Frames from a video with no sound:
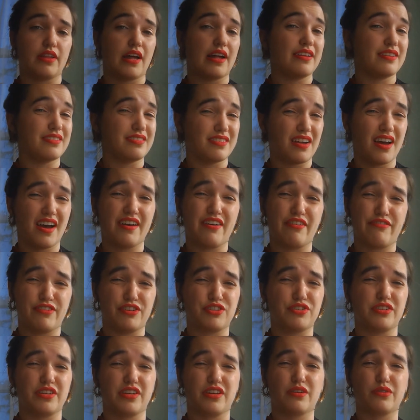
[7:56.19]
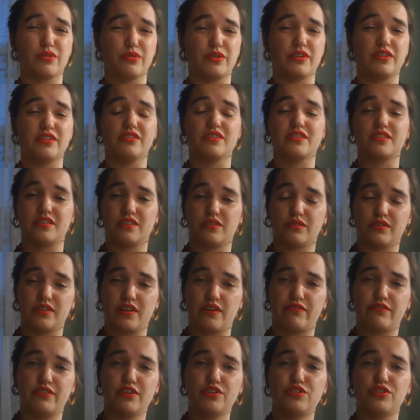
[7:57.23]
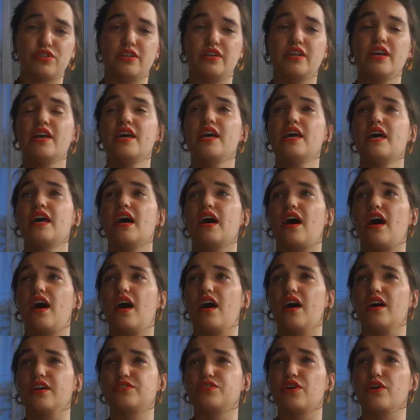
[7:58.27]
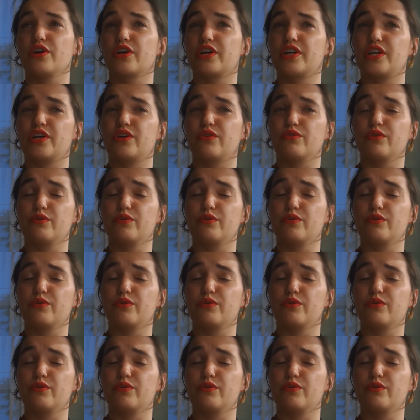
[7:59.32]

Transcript: that is not officially included in this legal definition. Targeting